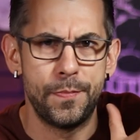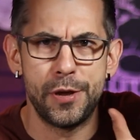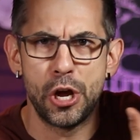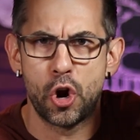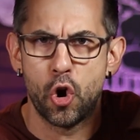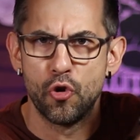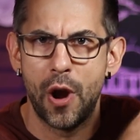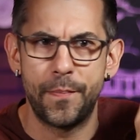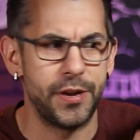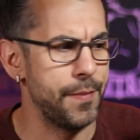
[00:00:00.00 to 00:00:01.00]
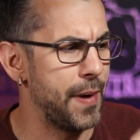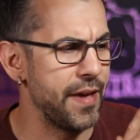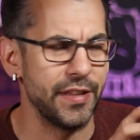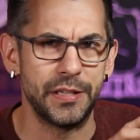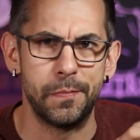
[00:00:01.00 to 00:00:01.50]
being corrupted
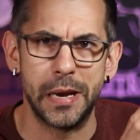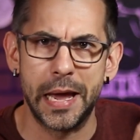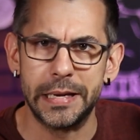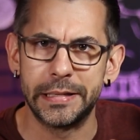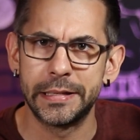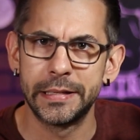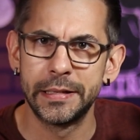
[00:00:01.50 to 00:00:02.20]
by this blight.